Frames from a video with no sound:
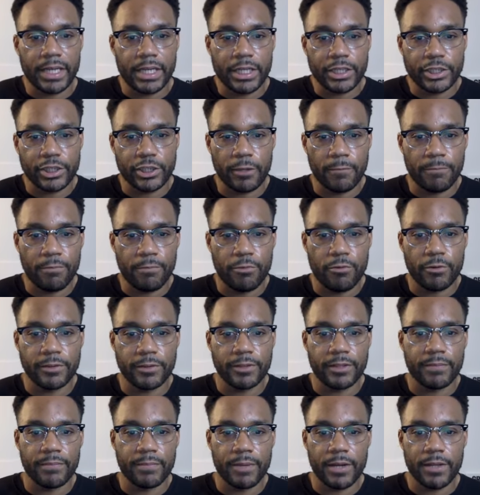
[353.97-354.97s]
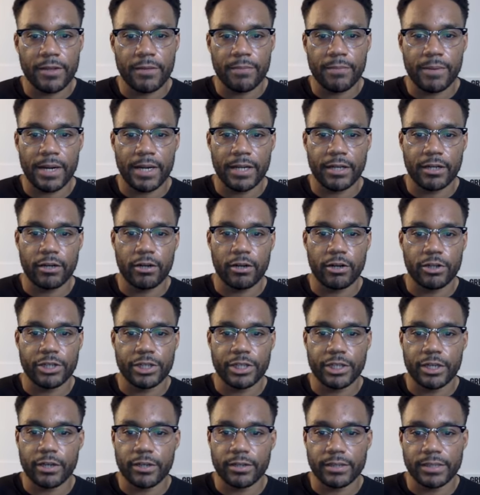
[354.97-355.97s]
Support the mother by encouraging
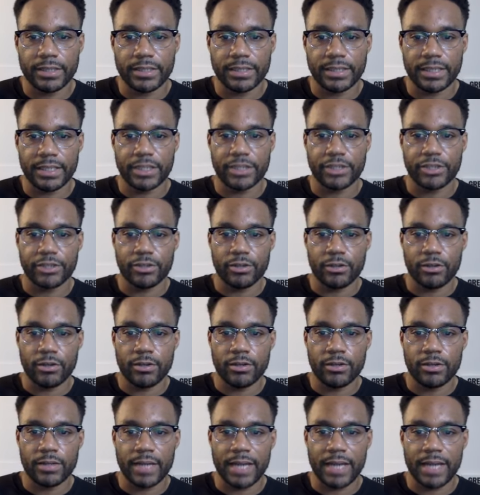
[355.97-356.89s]
her to stay strong,